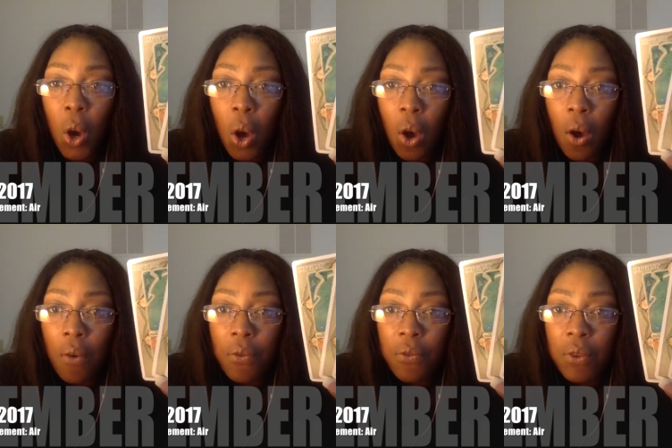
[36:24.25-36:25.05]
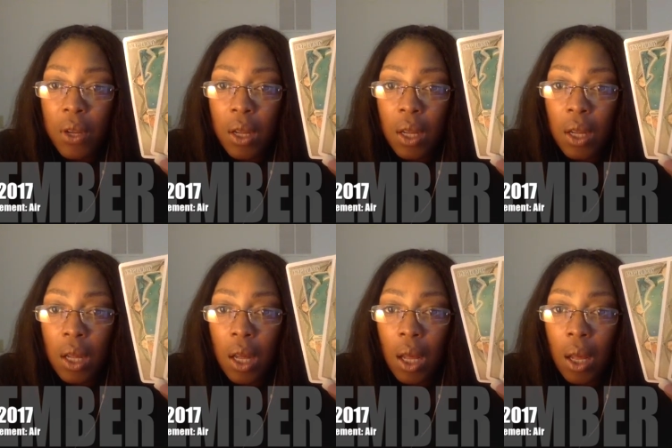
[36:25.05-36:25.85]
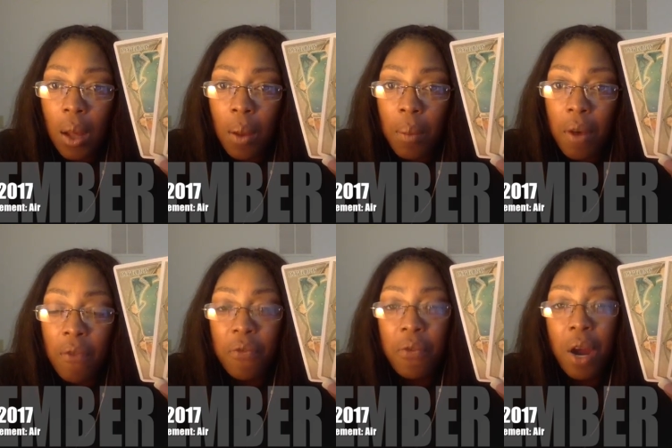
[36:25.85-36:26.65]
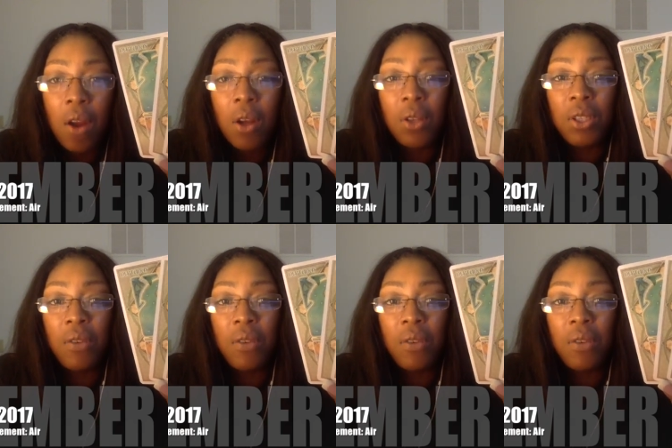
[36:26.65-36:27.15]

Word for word: of Virgos.